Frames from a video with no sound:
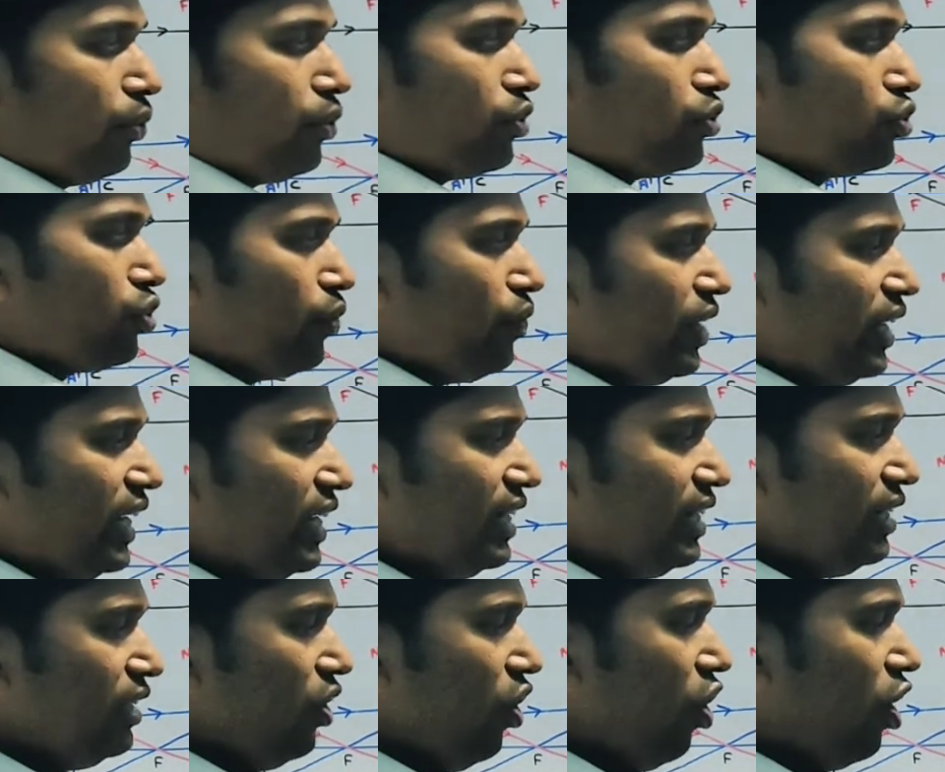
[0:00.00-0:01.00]
So we
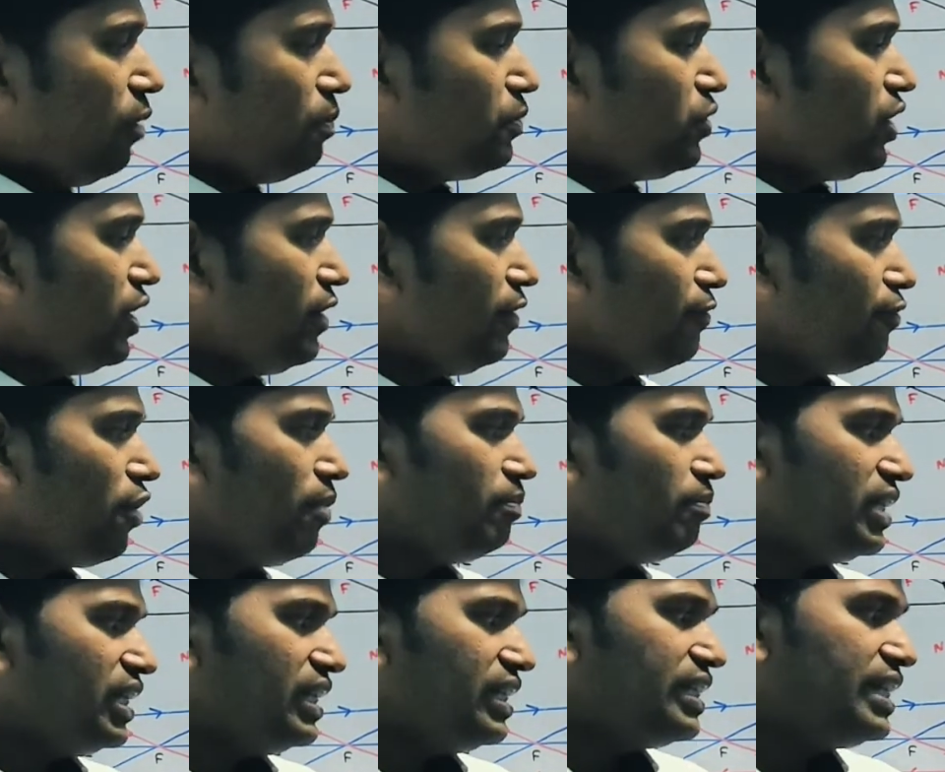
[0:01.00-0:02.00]
can observe from
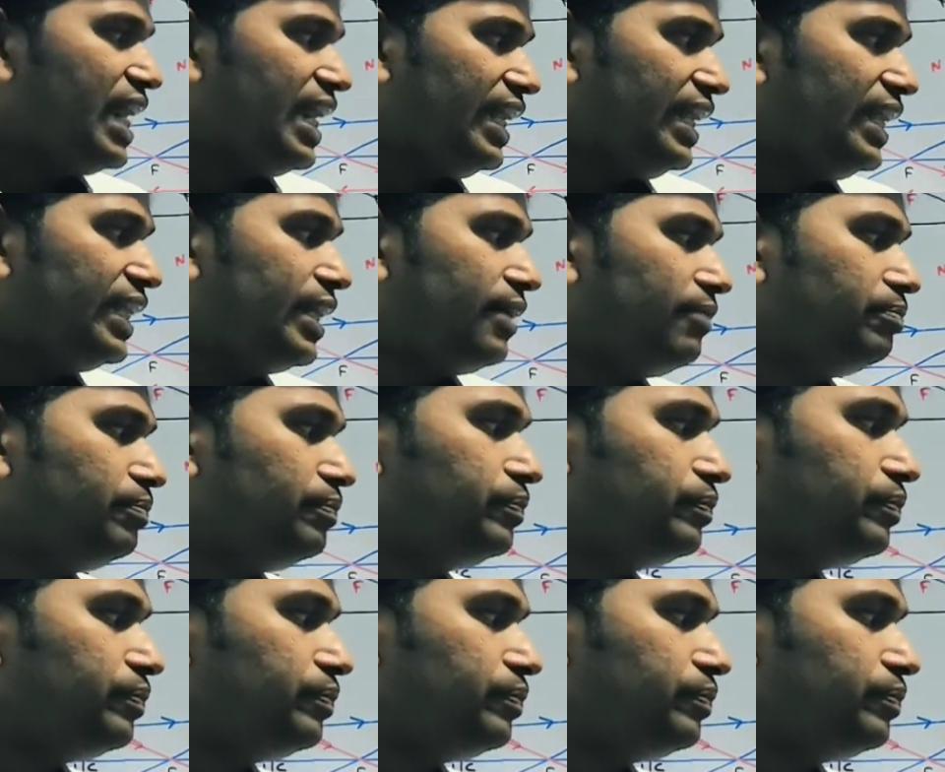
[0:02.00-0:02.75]
this diagram